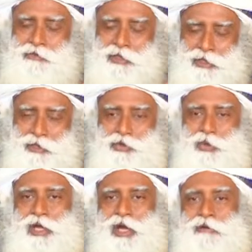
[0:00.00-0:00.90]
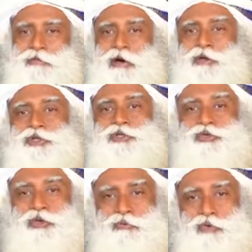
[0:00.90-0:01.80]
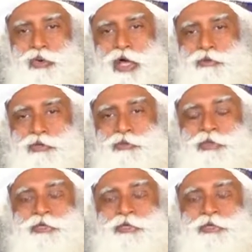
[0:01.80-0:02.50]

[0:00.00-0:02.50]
Within two and a half hours, it should have moved out, you